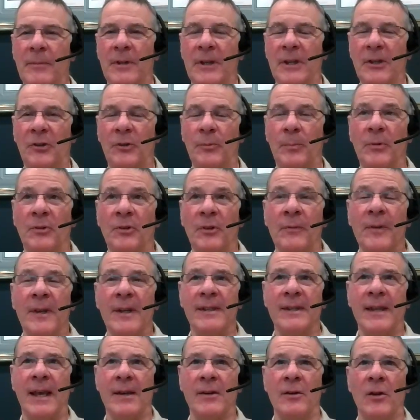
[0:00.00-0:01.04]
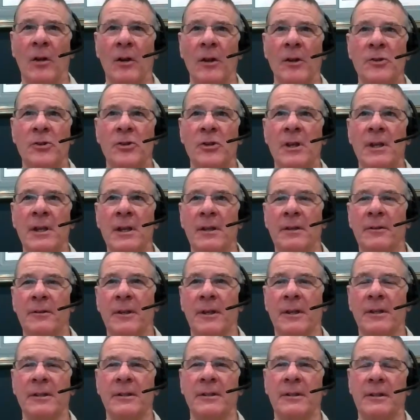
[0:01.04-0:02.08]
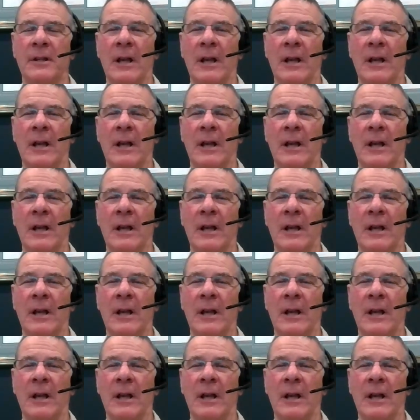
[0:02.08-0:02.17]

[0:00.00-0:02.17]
the specific technology that,